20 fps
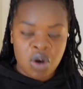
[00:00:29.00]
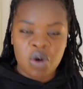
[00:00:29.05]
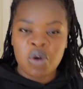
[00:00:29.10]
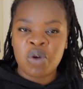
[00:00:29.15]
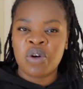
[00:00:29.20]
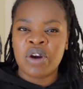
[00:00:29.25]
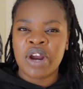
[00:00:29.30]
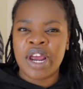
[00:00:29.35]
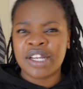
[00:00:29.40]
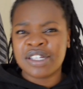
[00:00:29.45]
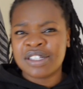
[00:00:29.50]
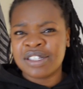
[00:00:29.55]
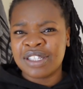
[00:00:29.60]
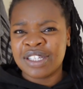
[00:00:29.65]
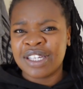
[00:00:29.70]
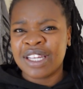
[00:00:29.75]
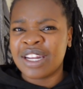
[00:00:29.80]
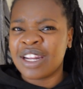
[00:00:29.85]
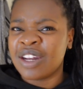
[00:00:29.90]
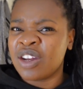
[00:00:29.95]
Or
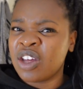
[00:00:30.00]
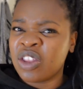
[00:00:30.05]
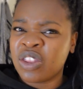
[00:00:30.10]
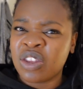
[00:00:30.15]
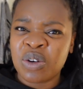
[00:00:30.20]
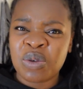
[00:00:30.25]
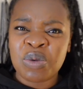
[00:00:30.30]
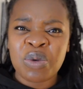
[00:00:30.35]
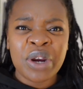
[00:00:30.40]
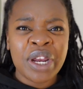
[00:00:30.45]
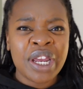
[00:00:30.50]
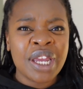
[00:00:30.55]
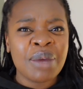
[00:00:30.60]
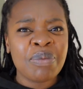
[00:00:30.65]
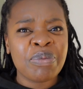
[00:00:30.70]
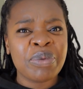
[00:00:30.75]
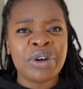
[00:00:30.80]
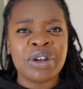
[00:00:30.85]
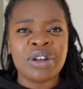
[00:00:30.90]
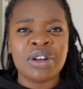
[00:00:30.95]
actually in another
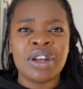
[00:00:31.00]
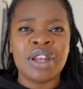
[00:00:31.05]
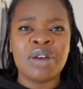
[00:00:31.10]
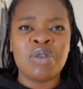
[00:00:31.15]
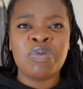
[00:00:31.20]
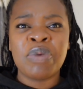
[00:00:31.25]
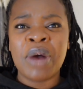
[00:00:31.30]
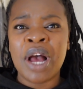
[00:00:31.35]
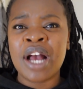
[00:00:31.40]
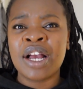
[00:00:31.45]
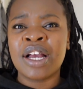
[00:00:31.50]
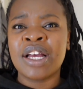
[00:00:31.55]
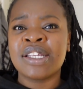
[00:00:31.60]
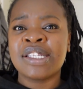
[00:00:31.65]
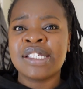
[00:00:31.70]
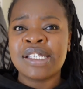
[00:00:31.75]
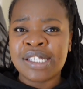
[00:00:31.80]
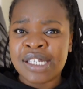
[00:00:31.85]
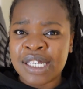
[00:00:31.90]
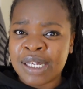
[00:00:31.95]
way, but Opanga
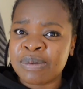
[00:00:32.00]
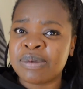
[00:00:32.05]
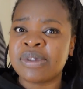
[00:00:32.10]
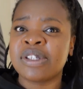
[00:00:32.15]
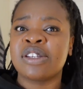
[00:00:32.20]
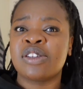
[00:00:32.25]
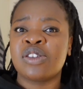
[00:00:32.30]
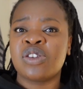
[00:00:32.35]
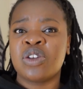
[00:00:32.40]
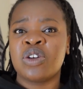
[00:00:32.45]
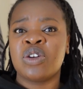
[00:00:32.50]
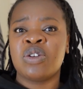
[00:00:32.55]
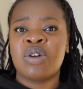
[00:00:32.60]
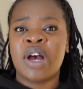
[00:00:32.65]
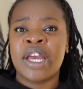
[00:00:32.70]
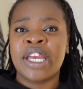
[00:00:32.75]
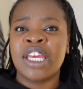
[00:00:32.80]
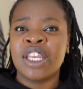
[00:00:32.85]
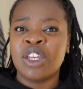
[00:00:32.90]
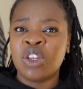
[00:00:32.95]
seems as though
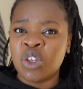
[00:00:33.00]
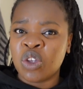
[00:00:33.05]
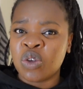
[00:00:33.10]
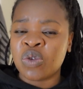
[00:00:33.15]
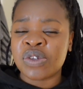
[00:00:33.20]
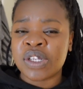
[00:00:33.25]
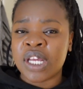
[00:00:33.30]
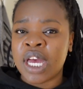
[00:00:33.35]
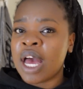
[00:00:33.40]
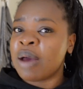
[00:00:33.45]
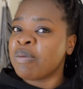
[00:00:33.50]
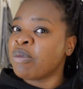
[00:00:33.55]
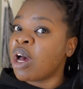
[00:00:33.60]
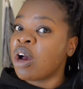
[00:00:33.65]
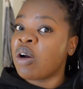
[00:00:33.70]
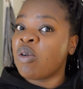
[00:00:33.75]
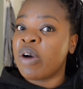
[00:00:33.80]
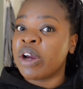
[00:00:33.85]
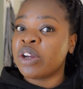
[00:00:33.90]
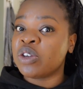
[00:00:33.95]
I can use that. I'm
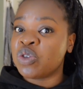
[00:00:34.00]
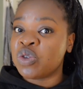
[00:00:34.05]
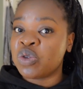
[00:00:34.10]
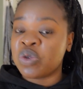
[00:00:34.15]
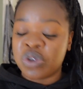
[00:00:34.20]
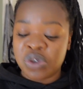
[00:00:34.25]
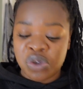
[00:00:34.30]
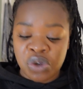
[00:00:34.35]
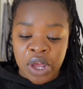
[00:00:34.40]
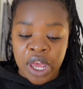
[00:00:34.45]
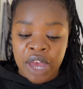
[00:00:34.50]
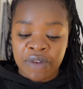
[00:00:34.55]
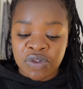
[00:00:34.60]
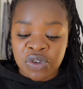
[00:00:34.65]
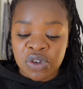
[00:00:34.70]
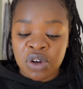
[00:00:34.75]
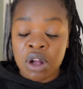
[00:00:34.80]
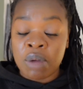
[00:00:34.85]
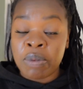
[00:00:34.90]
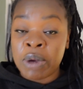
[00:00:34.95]
not quite sure, so I have
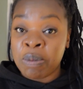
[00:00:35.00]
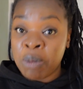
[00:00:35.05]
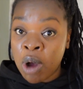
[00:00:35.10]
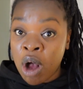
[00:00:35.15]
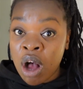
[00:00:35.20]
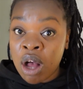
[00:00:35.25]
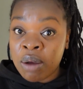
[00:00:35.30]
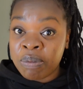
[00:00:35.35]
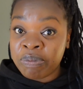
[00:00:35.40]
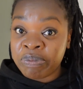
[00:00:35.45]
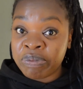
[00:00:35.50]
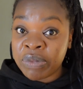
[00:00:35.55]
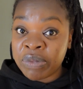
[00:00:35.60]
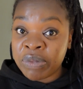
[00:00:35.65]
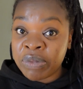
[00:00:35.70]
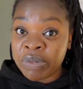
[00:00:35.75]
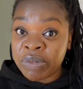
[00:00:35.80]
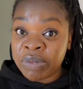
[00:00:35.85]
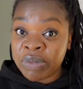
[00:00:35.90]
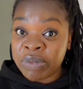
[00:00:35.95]
to call my mom.
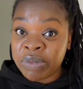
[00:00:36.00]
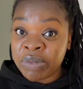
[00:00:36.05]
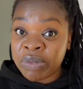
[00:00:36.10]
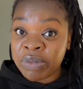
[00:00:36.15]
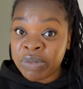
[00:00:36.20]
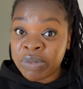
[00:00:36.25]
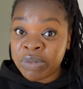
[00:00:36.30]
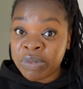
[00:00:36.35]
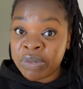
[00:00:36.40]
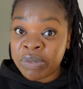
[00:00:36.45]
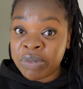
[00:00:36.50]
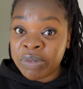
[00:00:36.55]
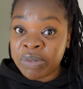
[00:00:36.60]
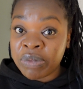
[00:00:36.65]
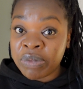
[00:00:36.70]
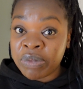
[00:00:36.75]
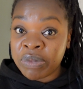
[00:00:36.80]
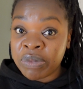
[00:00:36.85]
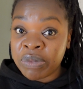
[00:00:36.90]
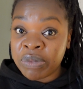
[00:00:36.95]
Okay,
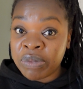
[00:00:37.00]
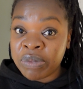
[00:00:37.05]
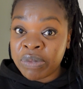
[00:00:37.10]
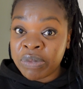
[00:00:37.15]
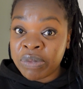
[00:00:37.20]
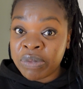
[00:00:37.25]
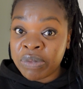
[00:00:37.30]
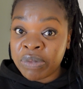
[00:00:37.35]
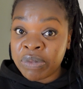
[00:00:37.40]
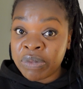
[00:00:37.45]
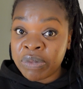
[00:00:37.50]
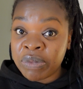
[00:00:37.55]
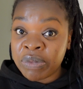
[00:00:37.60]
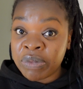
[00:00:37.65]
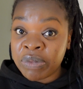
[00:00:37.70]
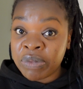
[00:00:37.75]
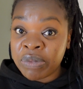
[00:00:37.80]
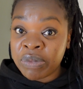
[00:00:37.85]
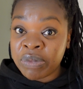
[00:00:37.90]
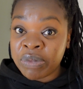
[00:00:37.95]
before I
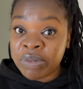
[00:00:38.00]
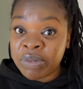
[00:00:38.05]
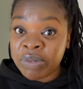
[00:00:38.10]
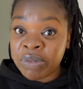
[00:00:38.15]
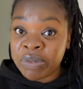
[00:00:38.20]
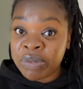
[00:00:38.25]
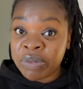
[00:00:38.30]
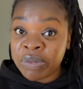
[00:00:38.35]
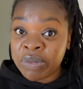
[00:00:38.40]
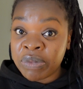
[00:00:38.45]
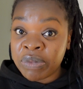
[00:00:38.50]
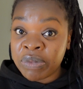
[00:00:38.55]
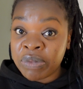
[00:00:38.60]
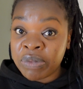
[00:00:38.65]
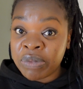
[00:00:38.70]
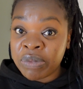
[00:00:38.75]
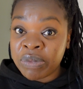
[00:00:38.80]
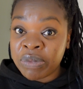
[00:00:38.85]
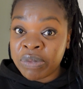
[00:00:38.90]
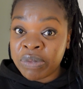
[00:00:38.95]
make the phone call,
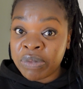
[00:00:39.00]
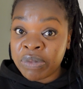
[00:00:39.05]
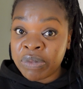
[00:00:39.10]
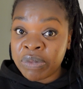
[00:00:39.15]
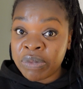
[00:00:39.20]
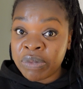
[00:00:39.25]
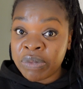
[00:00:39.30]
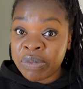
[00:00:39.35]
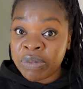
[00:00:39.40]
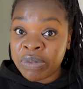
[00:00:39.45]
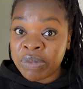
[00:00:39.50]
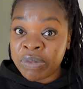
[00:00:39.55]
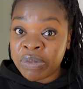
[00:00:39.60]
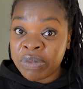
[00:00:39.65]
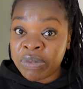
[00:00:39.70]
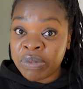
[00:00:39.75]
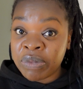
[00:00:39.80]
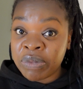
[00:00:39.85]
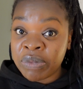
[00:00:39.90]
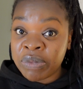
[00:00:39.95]
let me just tell
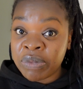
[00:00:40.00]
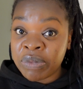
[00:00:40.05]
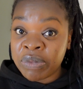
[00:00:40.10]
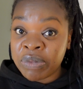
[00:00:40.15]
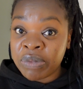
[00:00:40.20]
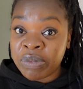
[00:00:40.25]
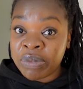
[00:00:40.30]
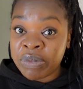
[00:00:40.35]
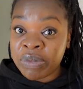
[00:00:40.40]
you a bit about my